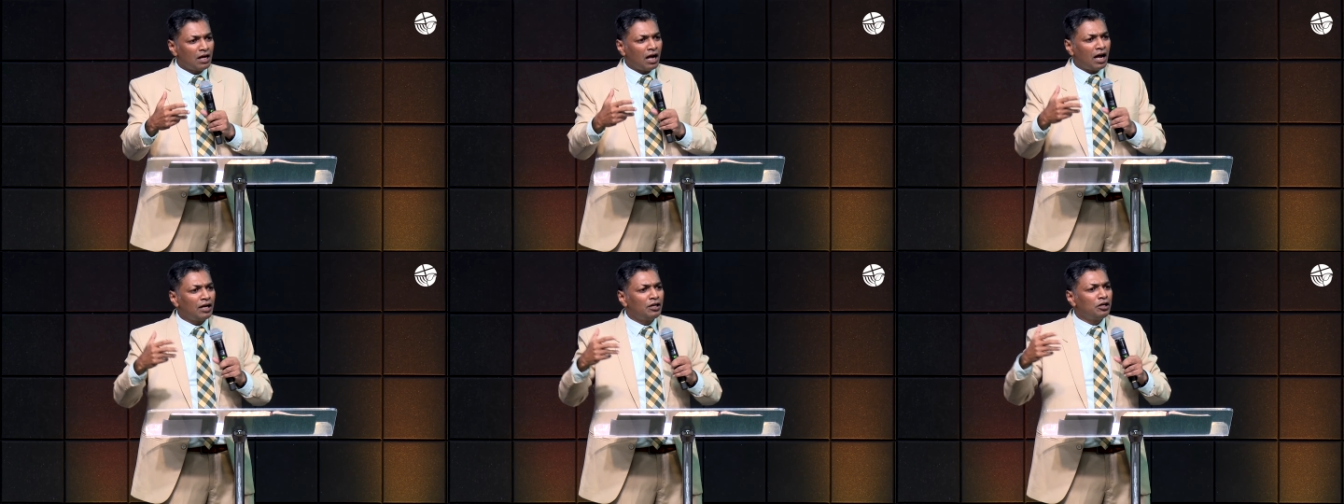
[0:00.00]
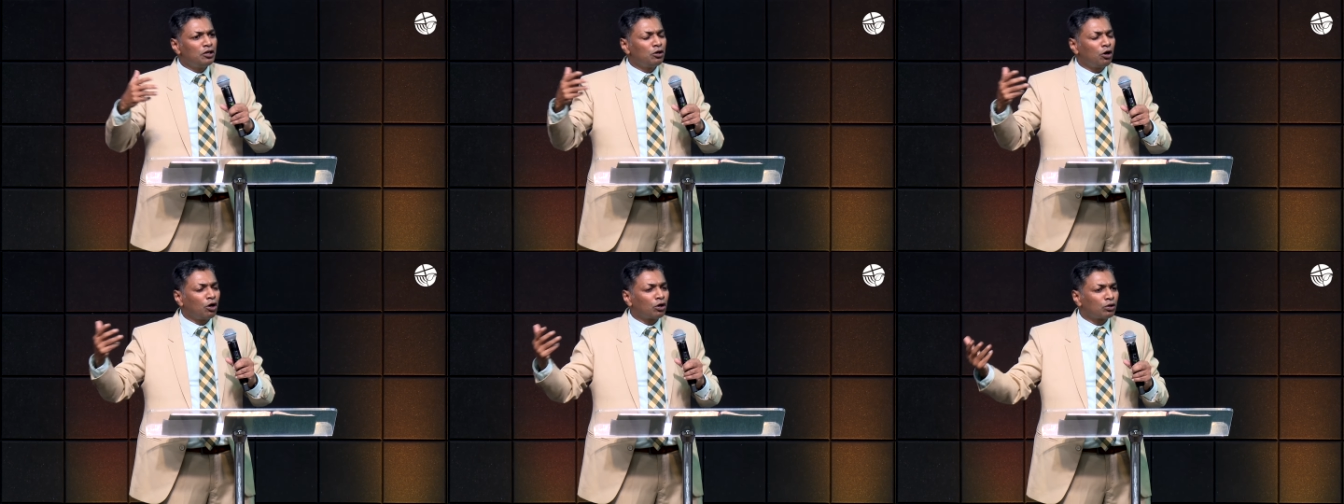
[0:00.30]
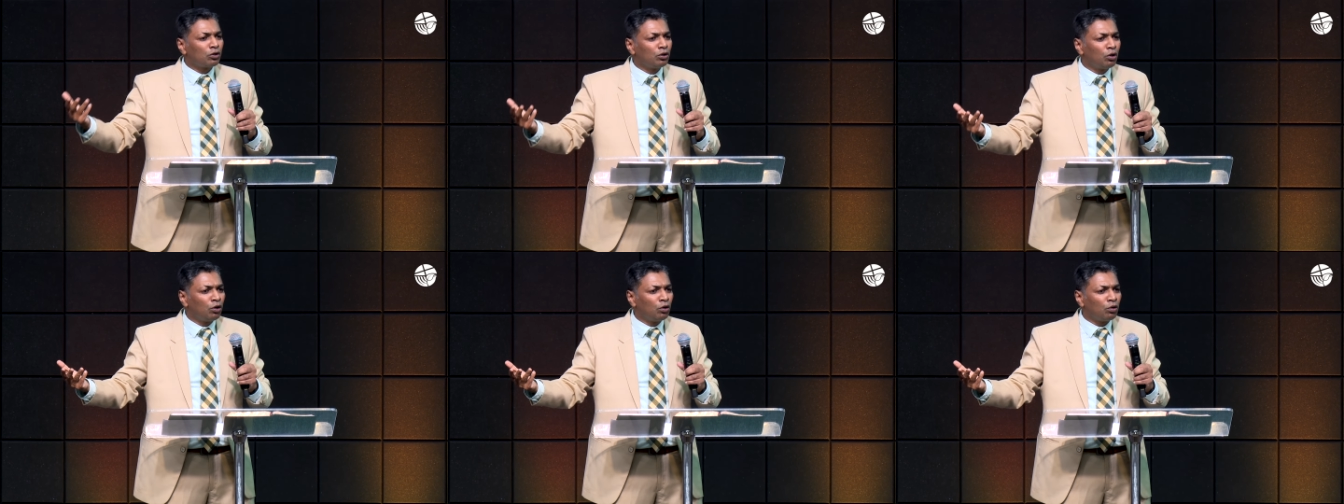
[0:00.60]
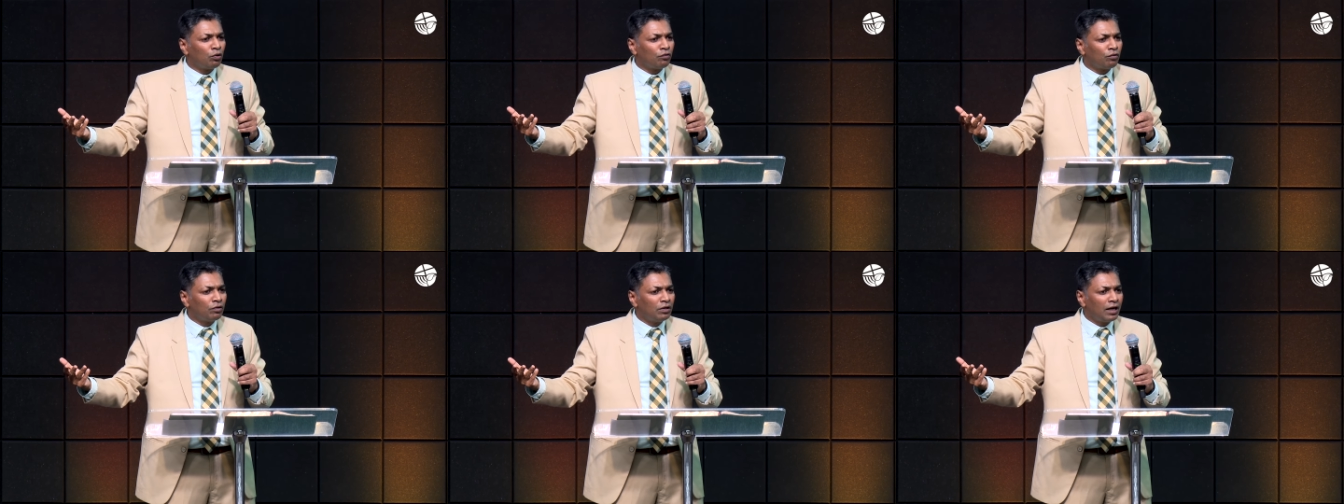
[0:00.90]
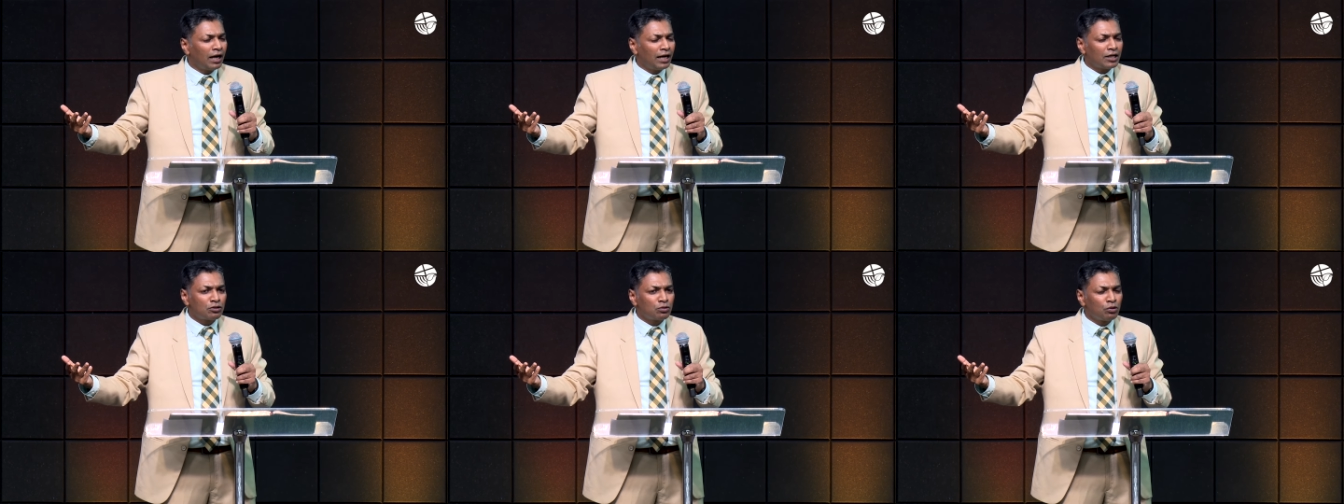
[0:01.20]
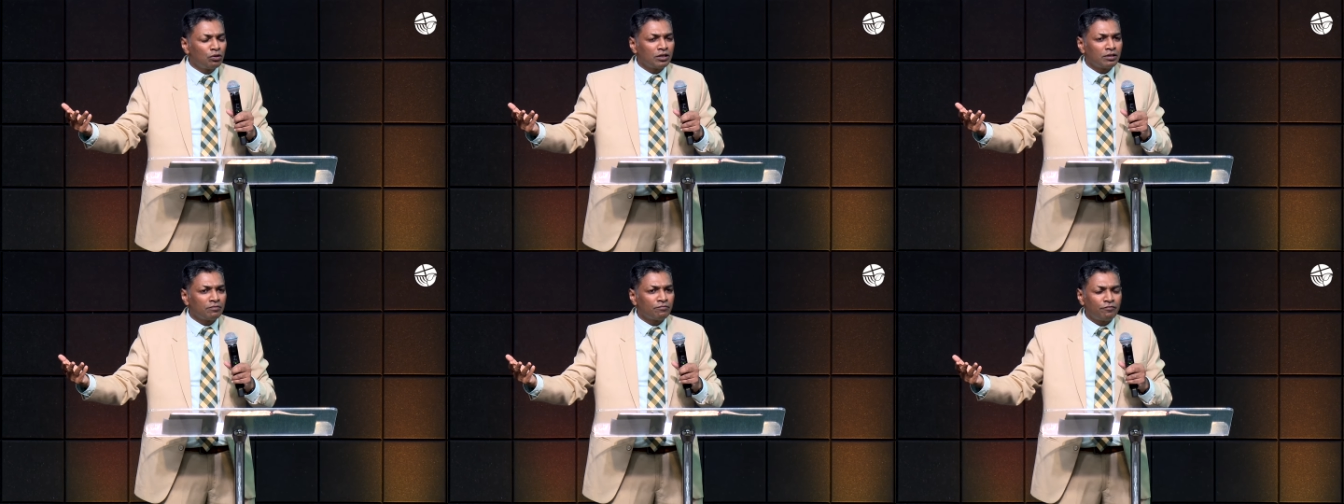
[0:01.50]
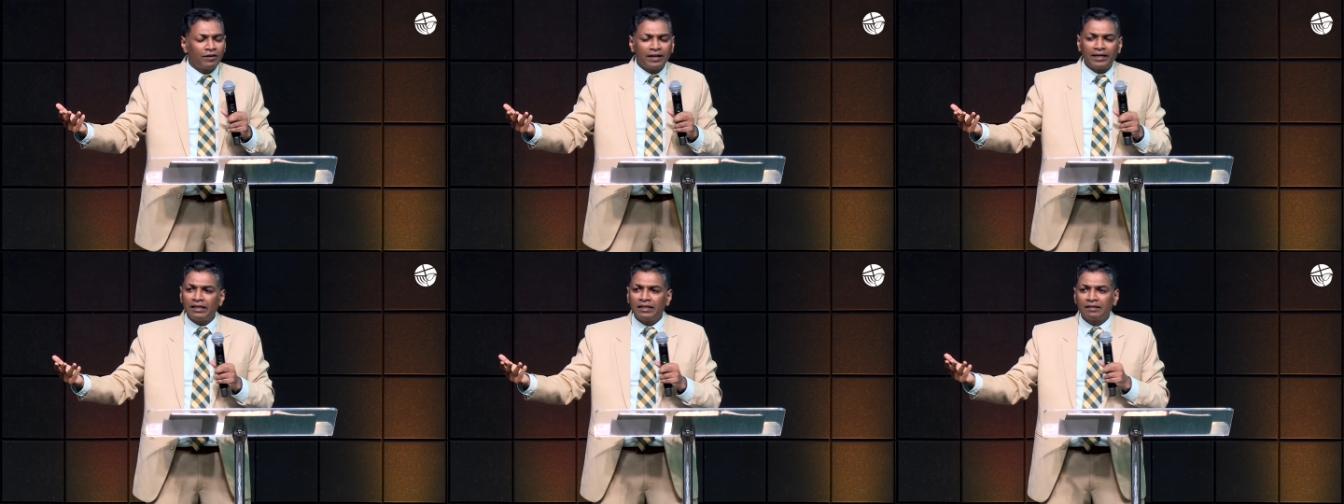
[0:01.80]
I did not know. I told him,
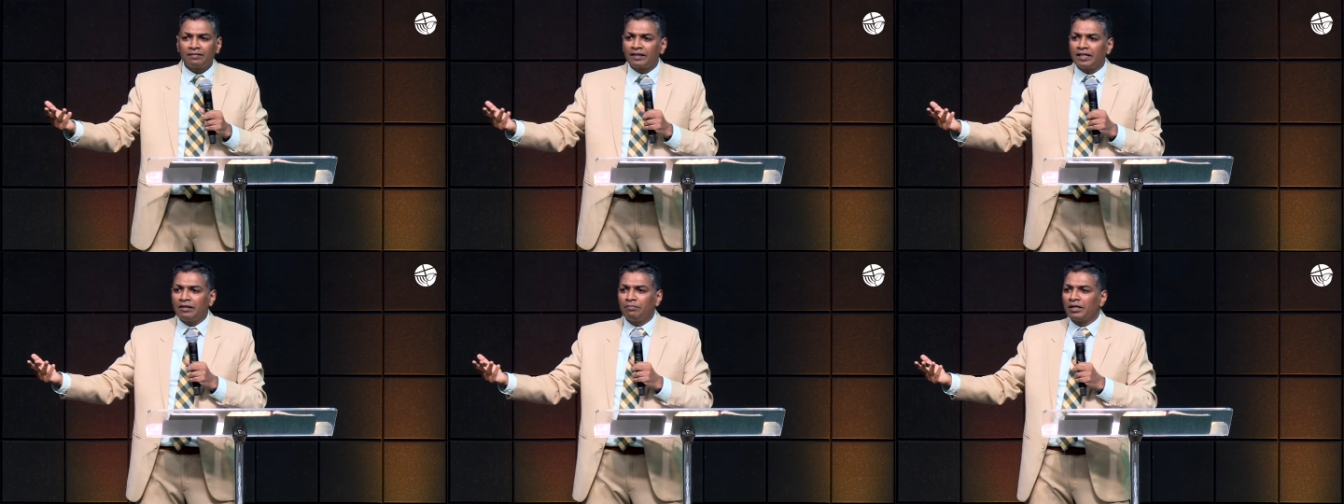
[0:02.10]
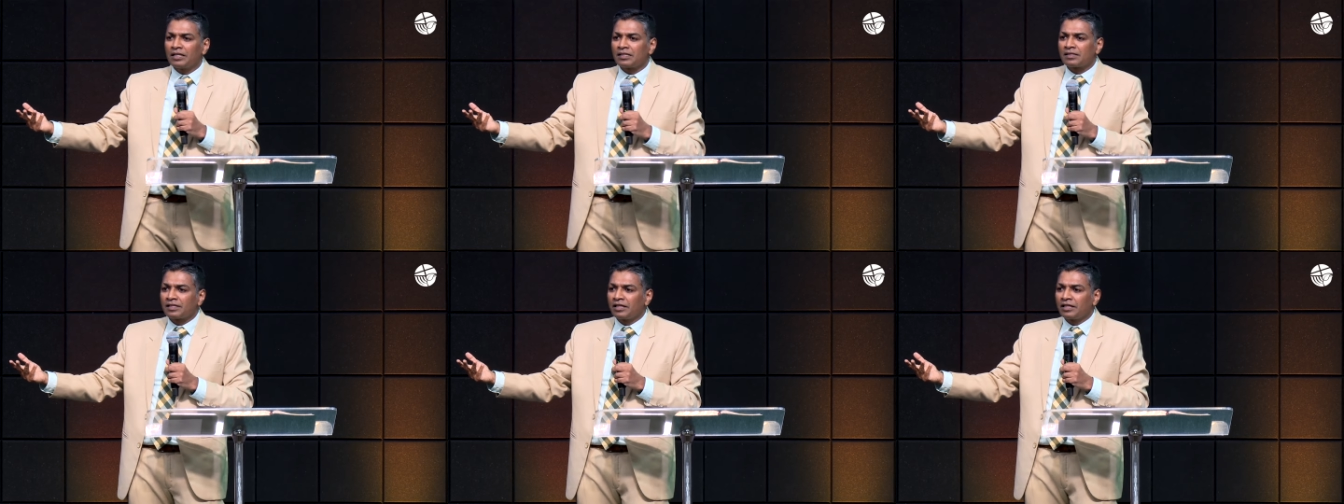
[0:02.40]
finally, 3 months,